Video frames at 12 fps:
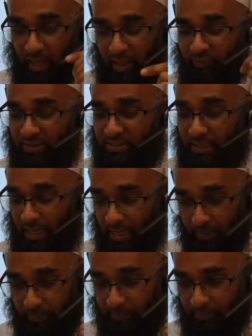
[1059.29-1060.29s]
If it's
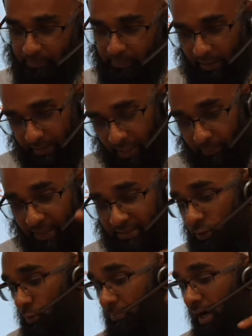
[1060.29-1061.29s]
lam, that
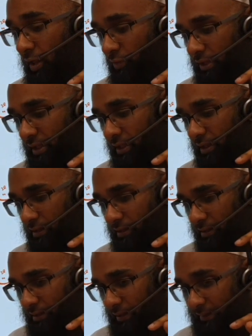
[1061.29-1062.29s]
makes it into madi,
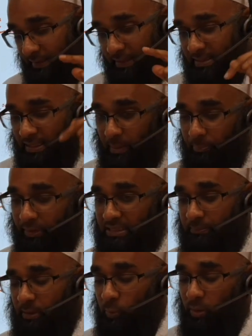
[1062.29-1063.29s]
then the same
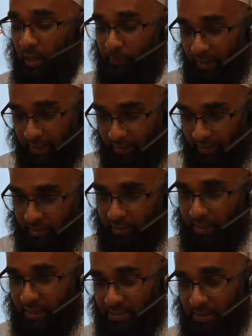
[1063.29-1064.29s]
principle will apply.
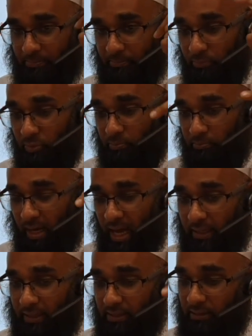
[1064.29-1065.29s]
Is it
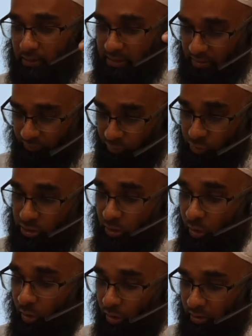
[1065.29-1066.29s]
ma'nan, is it
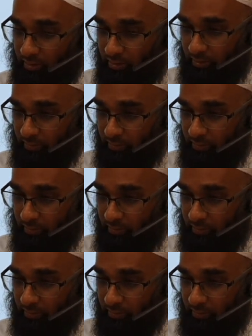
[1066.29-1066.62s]
future or